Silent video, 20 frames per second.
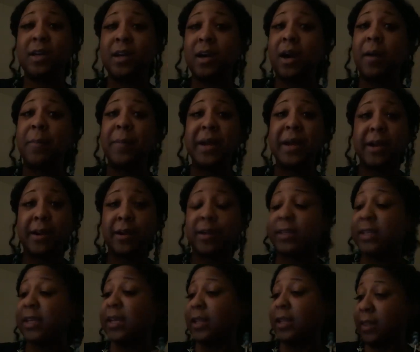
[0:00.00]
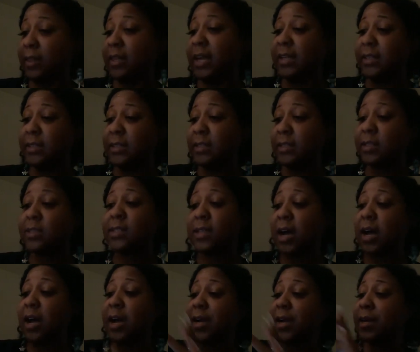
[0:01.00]
apparently that's the
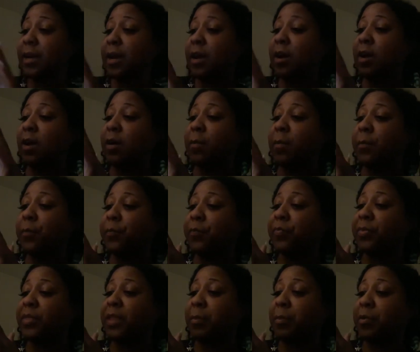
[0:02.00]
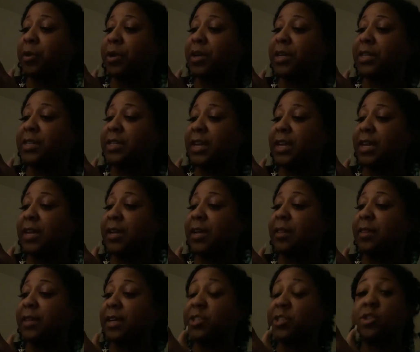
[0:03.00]
sign um, that Britney did
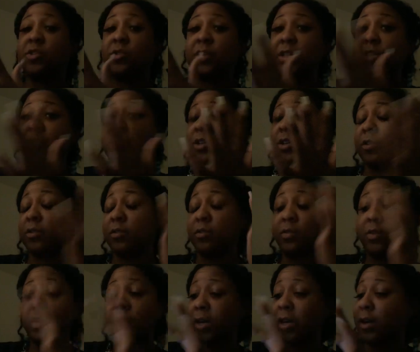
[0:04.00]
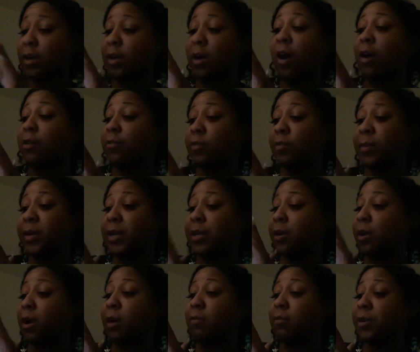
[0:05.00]
and that you can do. God forbid
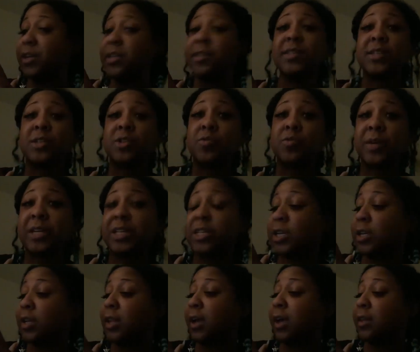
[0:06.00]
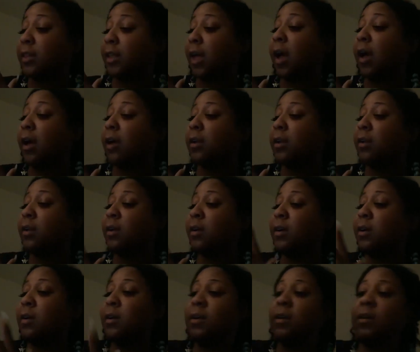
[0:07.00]
you're ever in a situation like that.
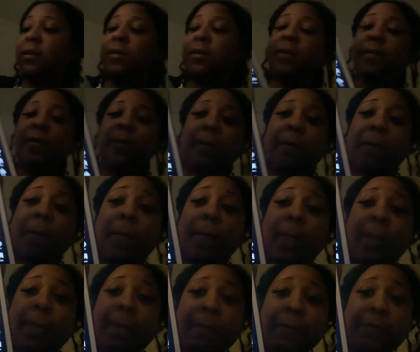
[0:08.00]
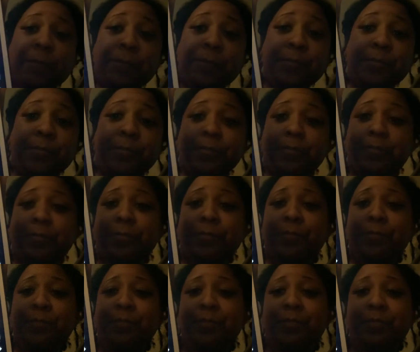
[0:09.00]
She makes that fist
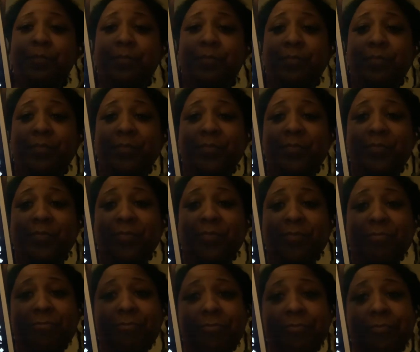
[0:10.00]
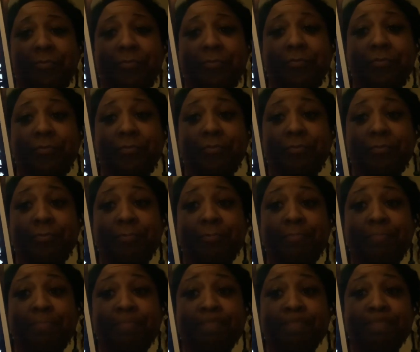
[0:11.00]
in her Mexico video where she's talking.
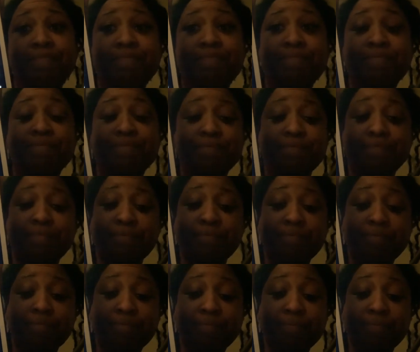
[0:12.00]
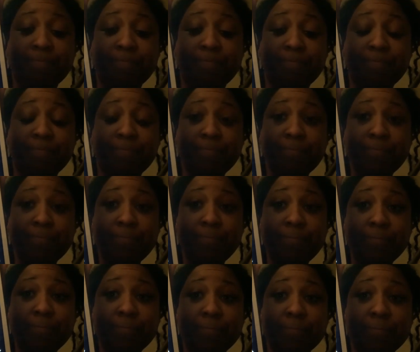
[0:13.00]
She makes that fist.
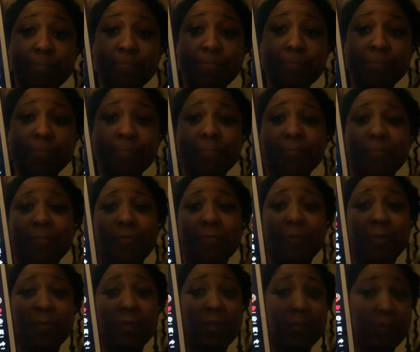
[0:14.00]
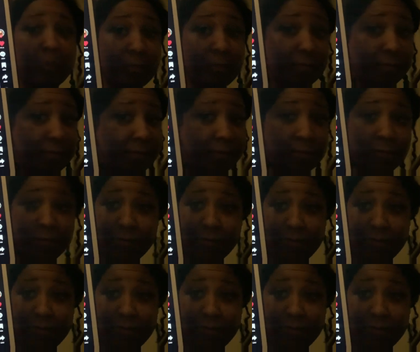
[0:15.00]
And that was the last video